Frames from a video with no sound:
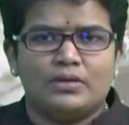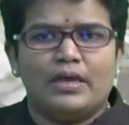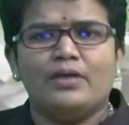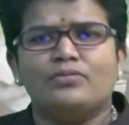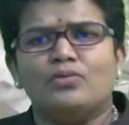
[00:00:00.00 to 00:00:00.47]

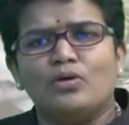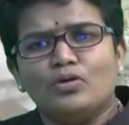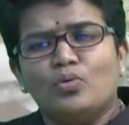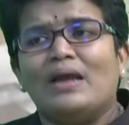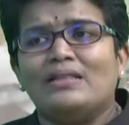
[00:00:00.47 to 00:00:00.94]
Okay, so
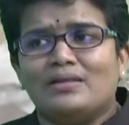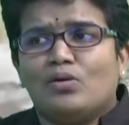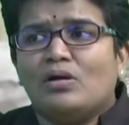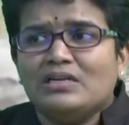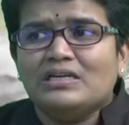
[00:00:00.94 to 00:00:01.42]
you want the
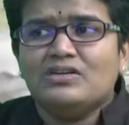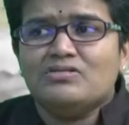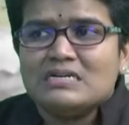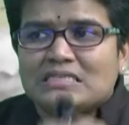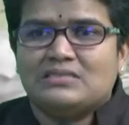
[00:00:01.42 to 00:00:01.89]

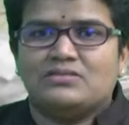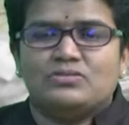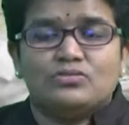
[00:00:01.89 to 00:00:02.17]
continuous.